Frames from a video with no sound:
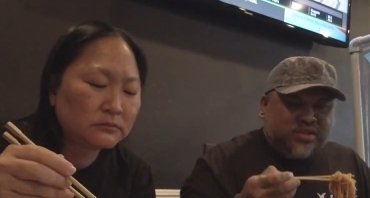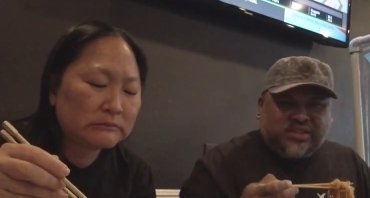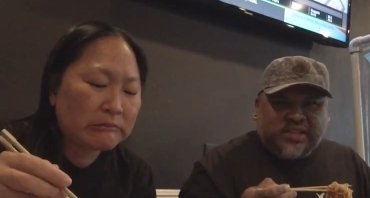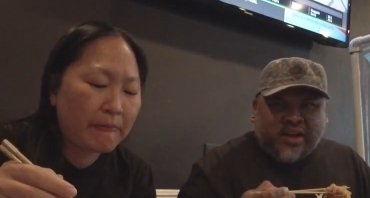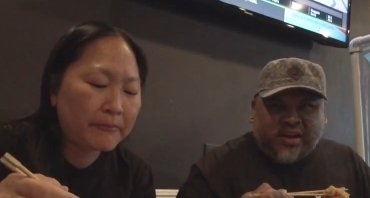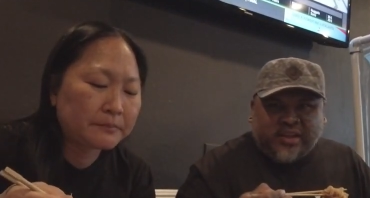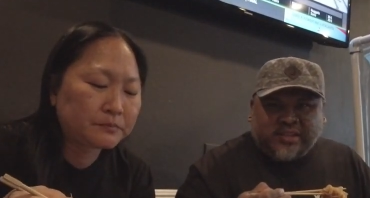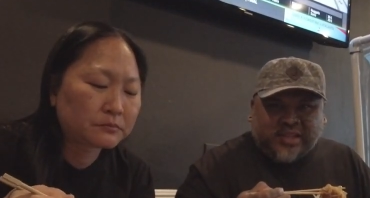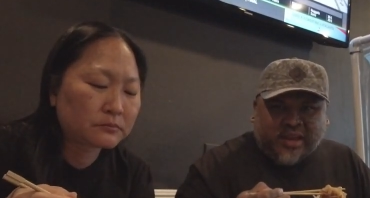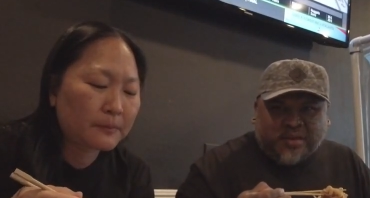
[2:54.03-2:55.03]
Speaker 1: So it's young, it's
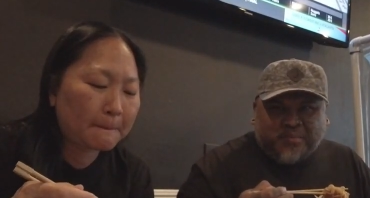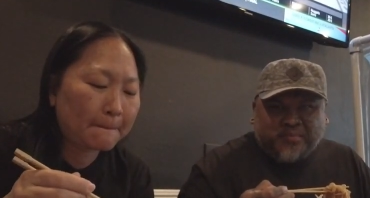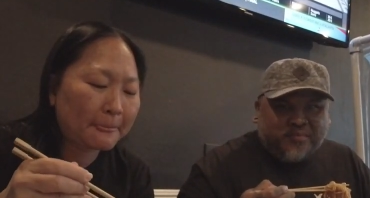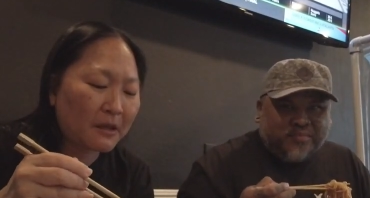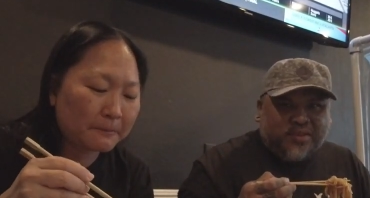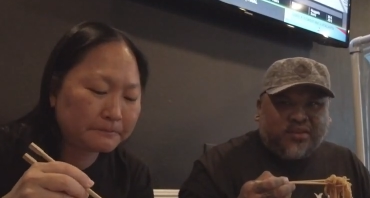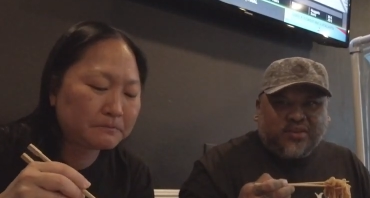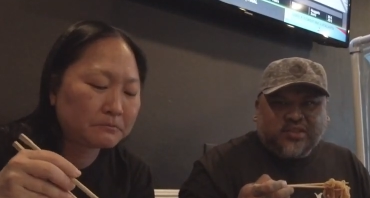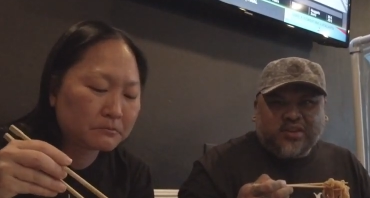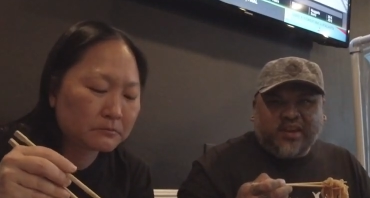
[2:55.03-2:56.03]
hip. You know, it's
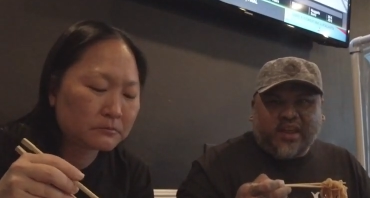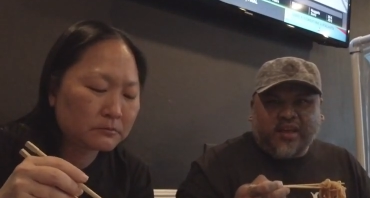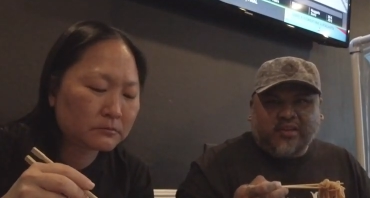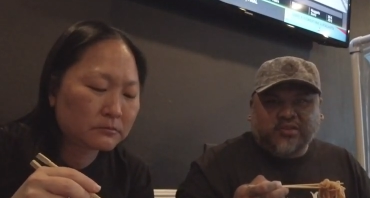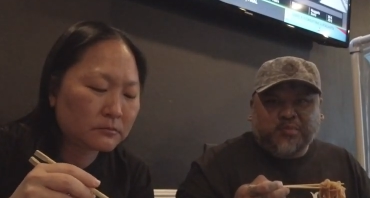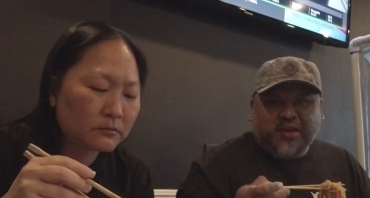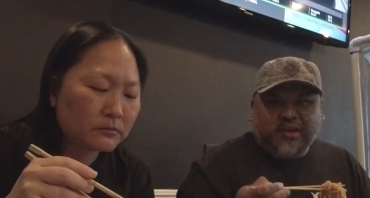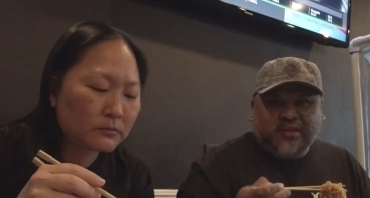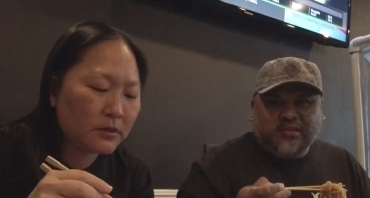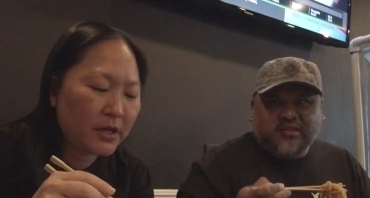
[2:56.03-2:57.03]
a good hangout spot.
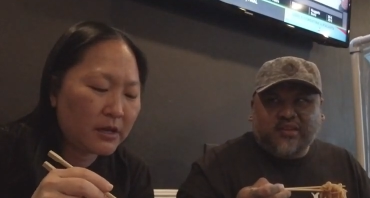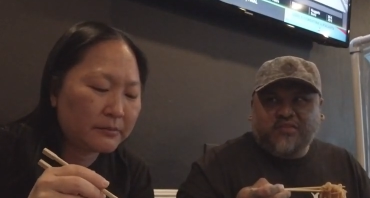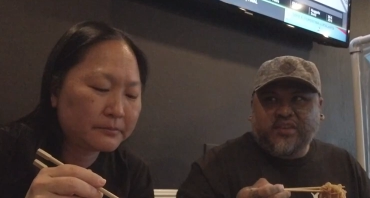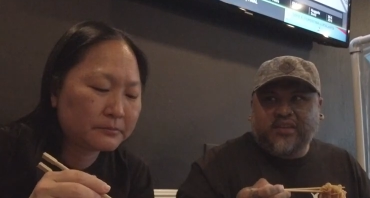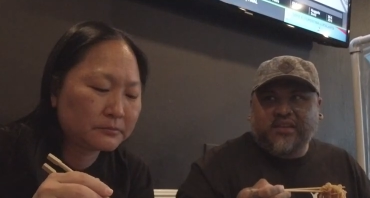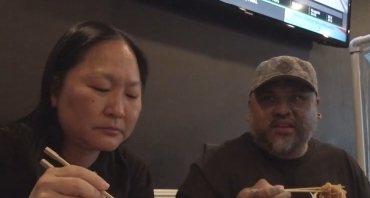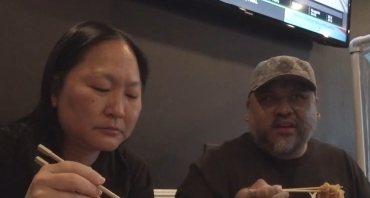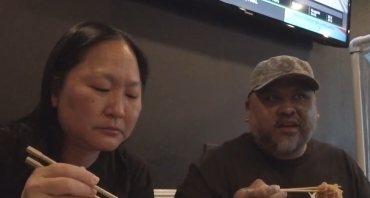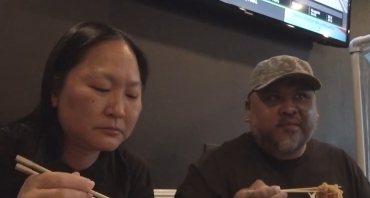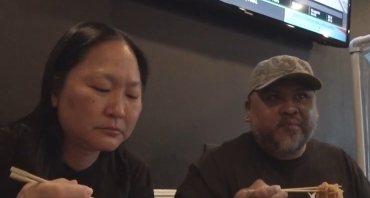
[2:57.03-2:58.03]
Definitely a good
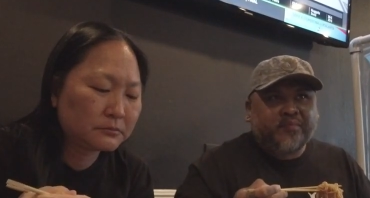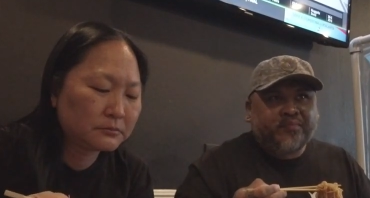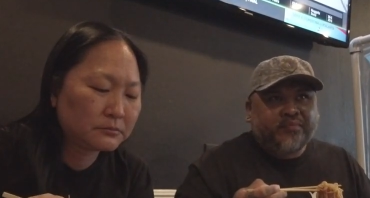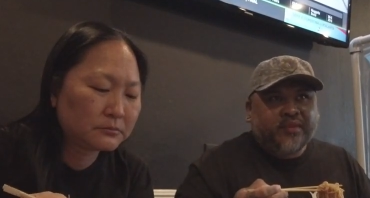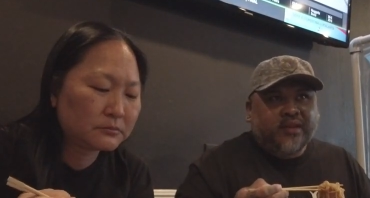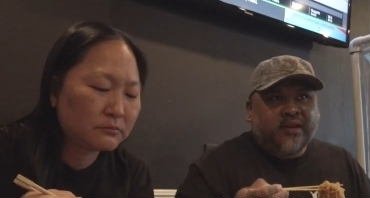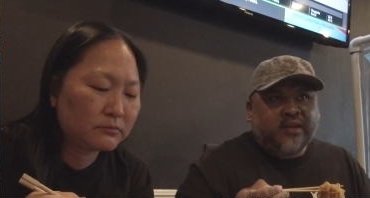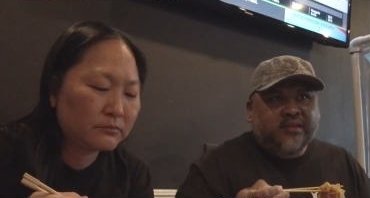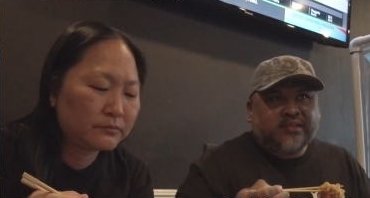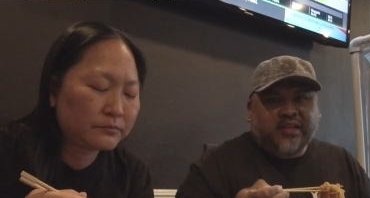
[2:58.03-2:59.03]
um, uh,
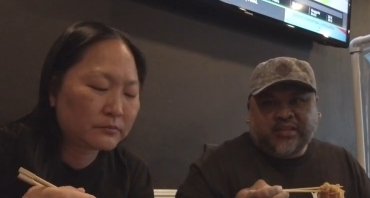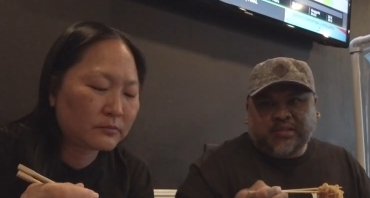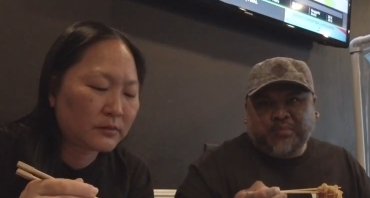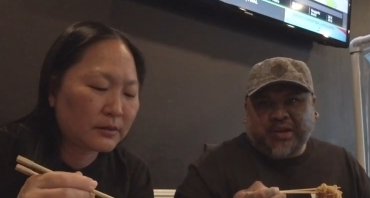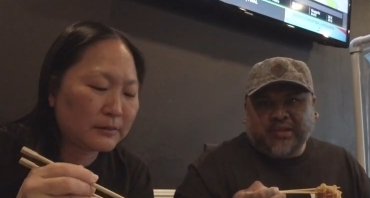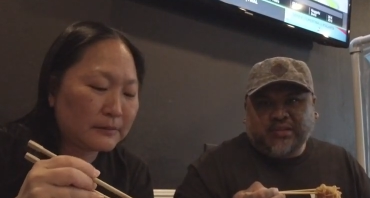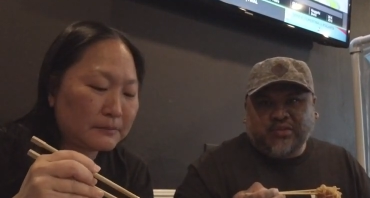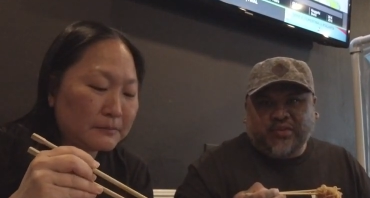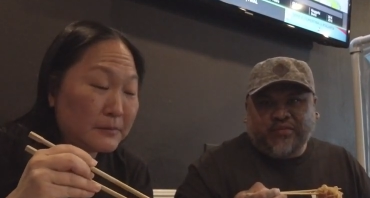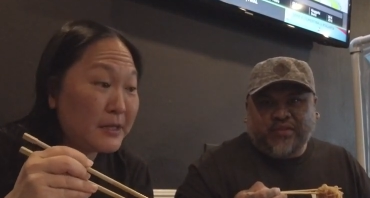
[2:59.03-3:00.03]
date spot too
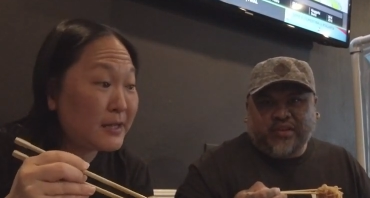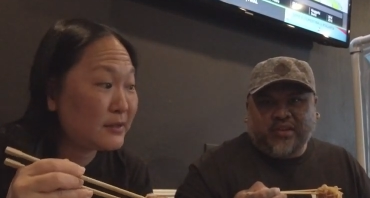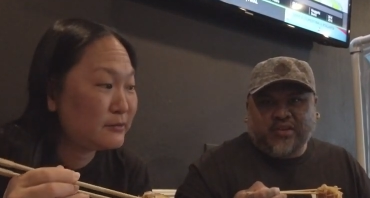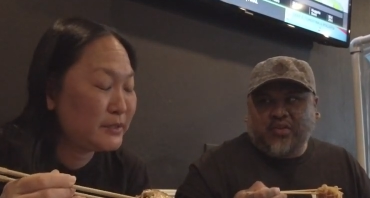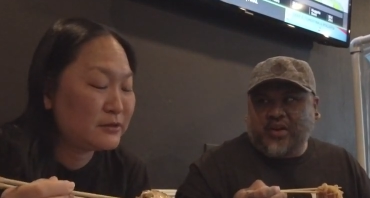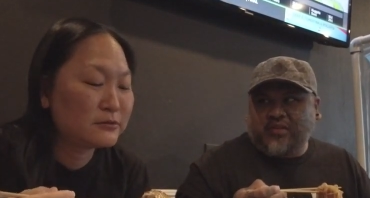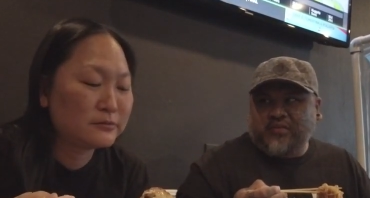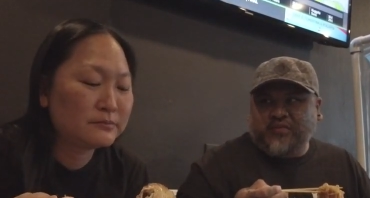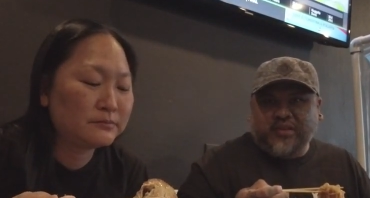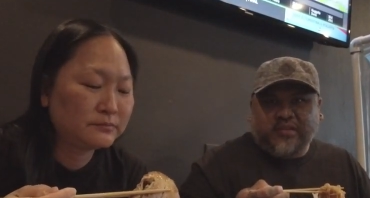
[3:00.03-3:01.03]
if you're gonna go out
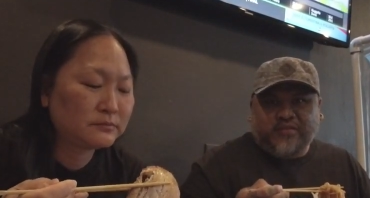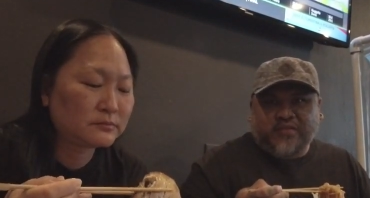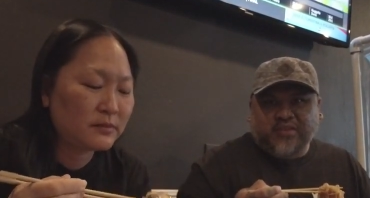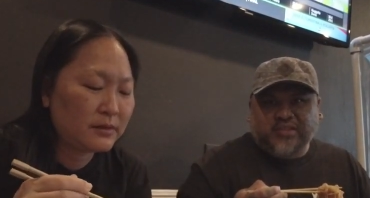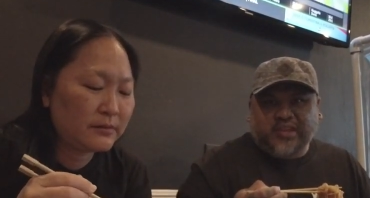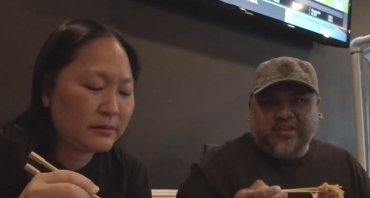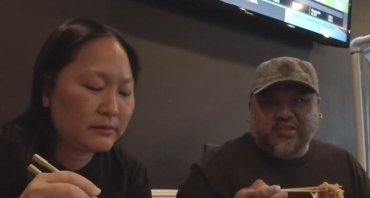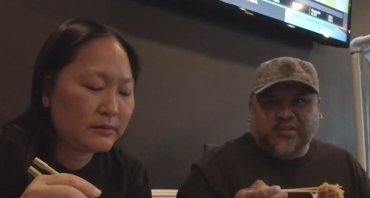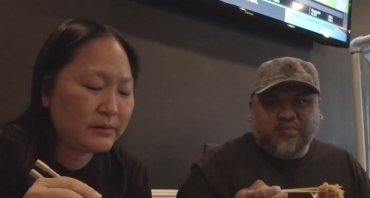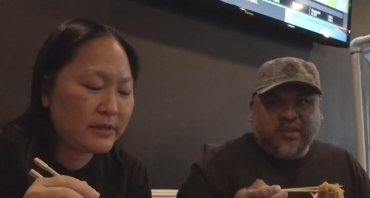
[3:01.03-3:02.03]
for your first date or
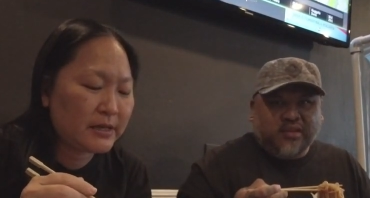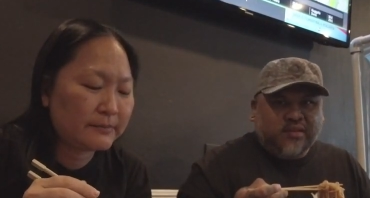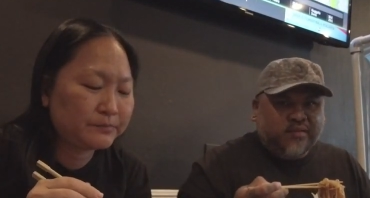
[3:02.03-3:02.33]
something. Yeah,